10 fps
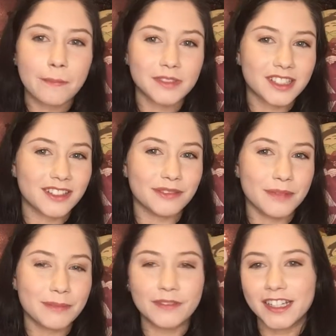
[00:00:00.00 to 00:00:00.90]
So
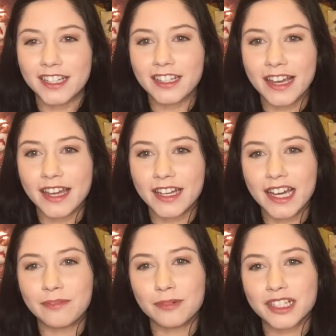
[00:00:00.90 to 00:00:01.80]
maybe if I did it again, I'd
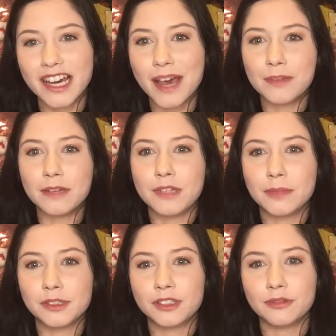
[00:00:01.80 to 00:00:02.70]
have more time and I'd be
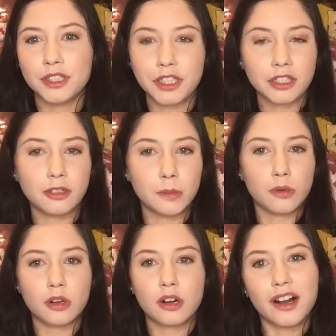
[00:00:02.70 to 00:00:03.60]
able to really go
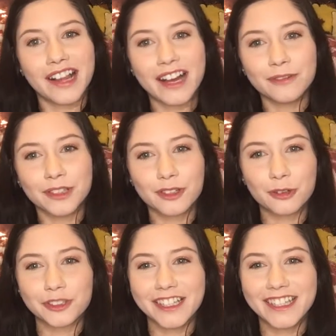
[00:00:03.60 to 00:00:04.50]
more all out with the
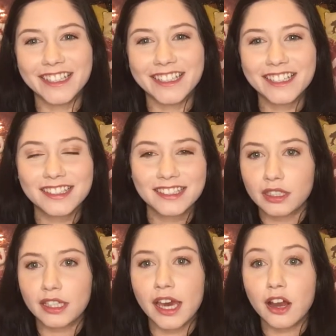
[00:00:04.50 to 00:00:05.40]
old ladiness.
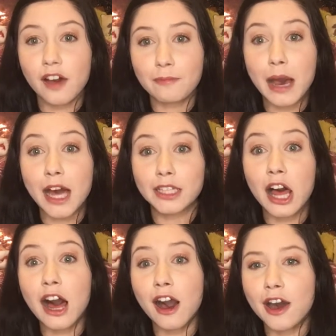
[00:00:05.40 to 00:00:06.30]
Get off my
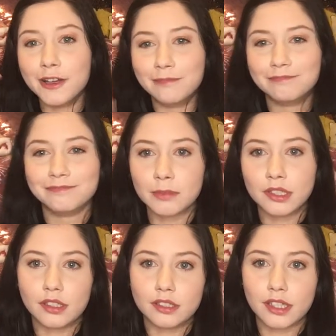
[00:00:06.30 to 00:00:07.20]
lawn! But
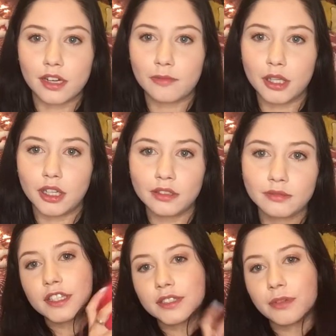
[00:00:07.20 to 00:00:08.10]
seriously, get off my lawn.
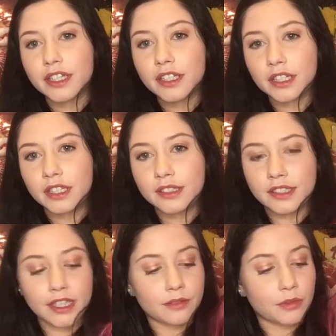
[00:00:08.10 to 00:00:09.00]
this wig is,
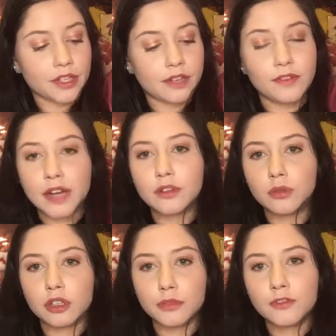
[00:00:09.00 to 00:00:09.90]
again, one that I've never
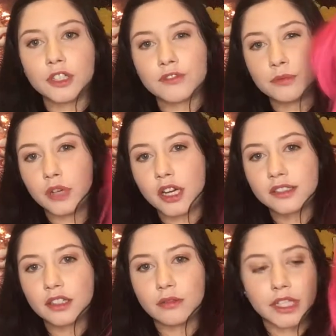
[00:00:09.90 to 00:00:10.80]
worn before. It's from
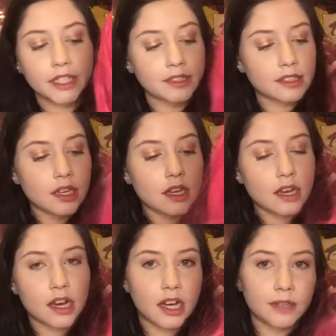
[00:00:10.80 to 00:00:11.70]
Rockstar Wigs.
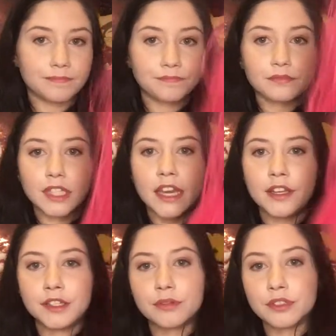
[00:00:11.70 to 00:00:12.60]
Um,
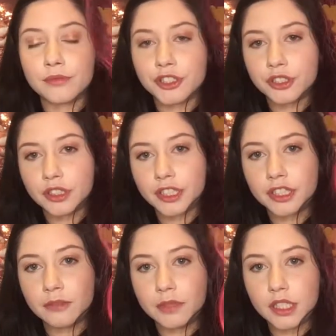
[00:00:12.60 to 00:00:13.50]
and this was originally
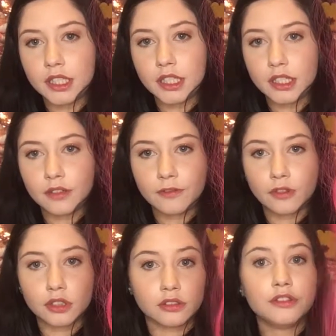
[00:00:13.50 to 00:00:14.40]
going to be
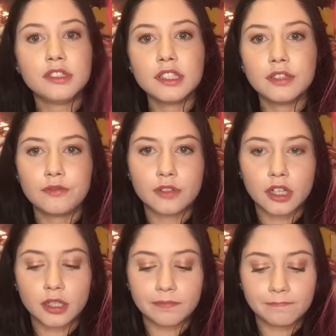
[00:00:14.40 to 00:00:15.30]
for Lucy
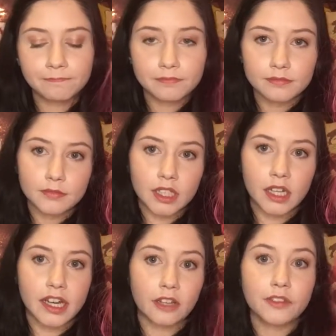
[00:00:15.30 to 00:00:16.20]
from
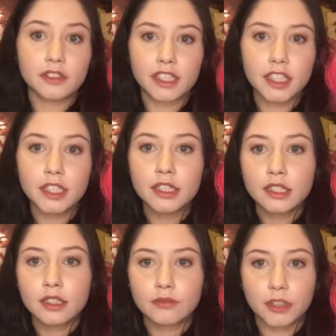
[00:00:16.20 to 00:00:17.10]
uh, Elfen Lied,
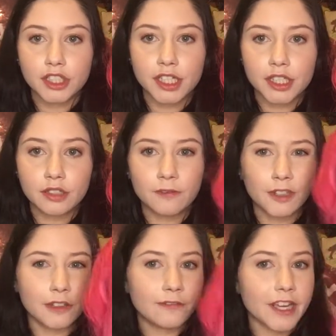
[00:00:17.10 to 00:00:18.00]
which I did
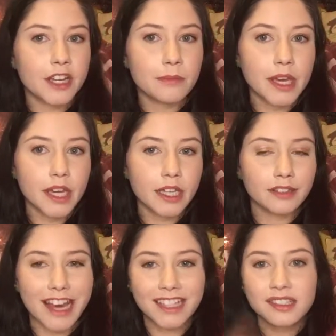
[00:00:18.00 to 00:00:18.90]
for Fanime
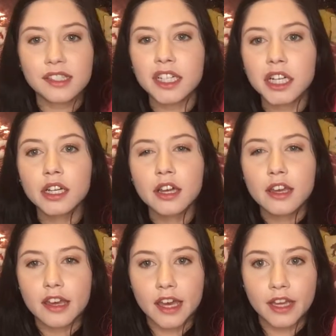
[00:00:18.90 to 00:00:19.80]
last year
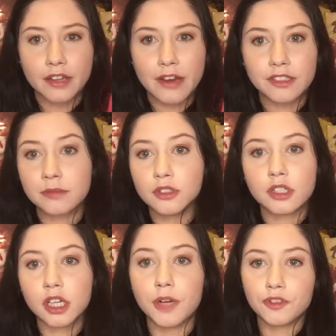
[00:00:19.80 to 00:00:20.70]
and that was the most
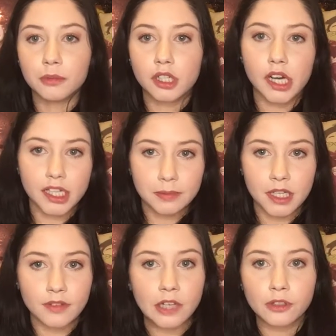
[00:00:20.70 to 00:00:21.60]
uncomfortable cosplay
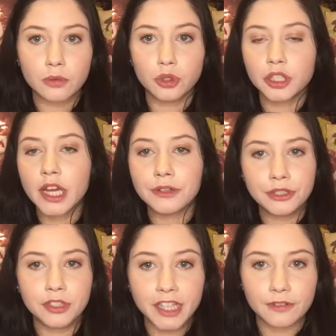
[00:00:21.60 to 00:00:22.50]
I've ever worn. I would
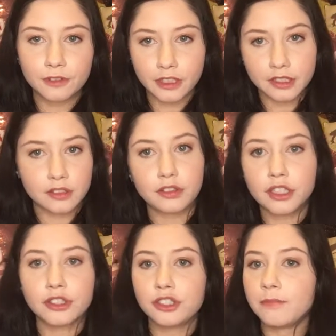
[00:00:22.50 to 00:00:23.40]
do it again for like a
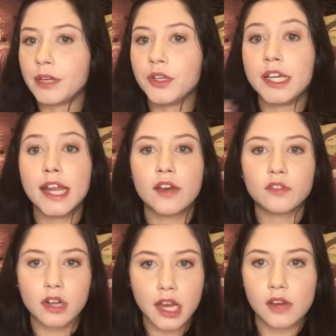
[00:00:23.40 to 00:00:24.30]
studio shoot, but I would
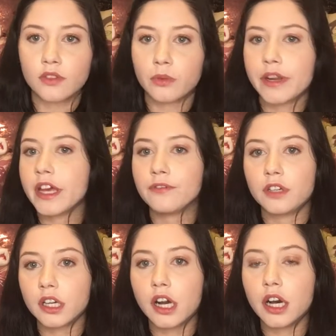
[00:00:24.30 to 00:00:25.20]
never ever wear that
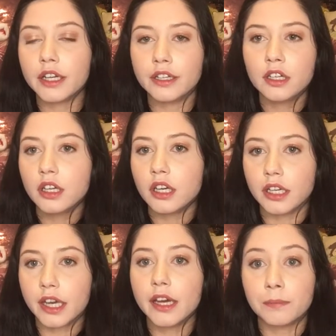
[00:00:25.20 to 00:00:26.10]
for a con
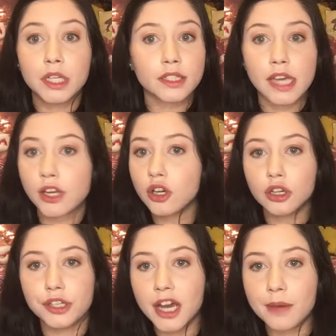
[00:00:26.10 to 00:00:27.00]
again because I
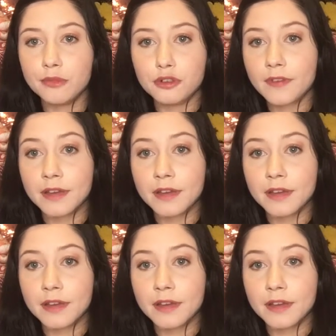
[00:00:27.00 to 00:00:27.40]
could not move.